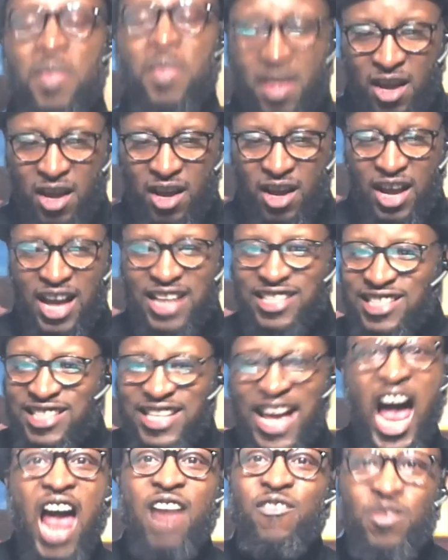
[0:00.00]
Uh,
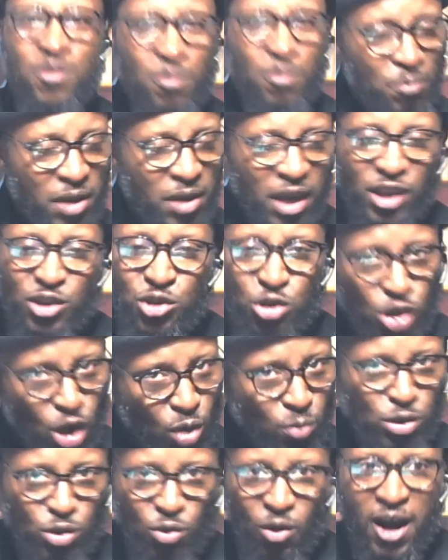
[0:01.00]
aside from being
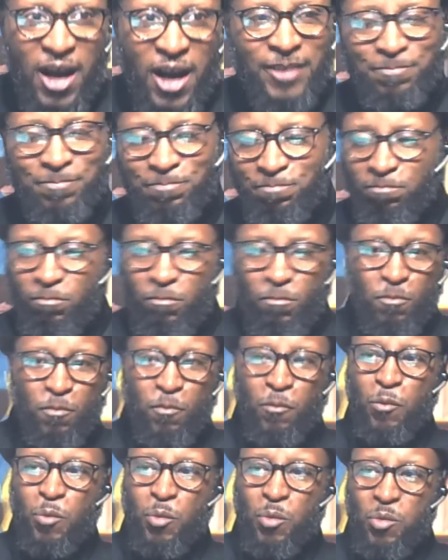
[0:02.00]
Snoop's wine,
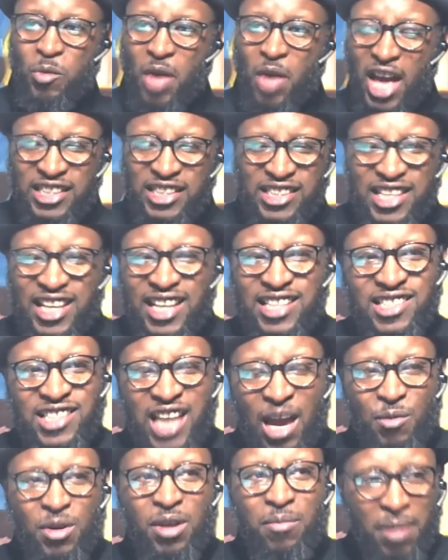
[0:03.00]
I see the
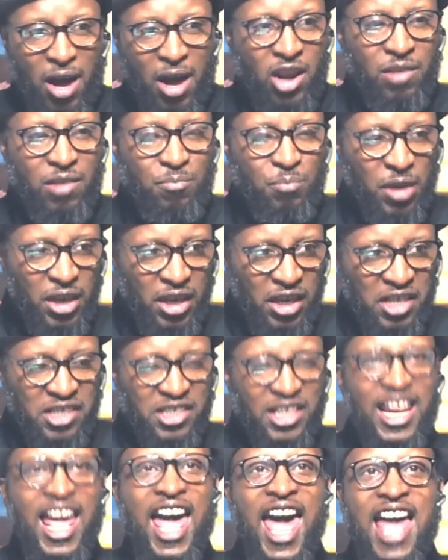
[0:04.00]
excitement about it because
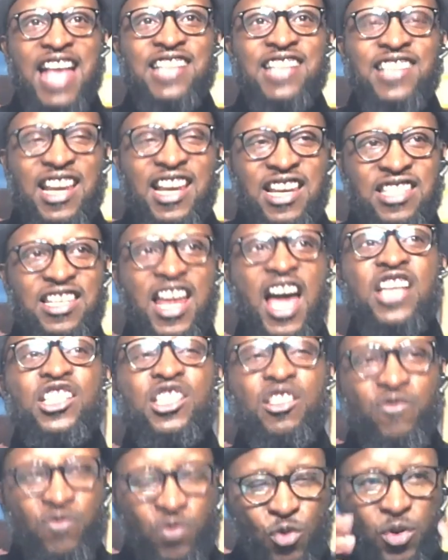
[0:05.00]
it has that
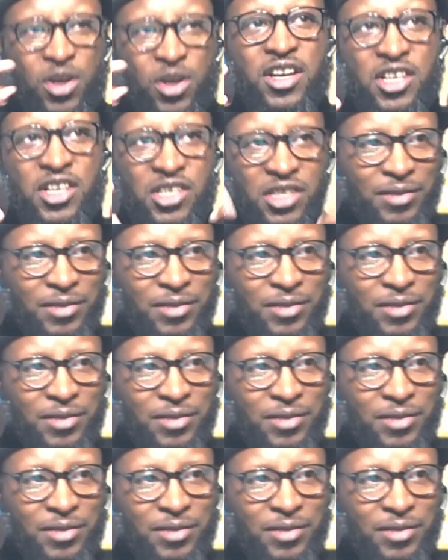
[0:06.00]
nice fruitiness,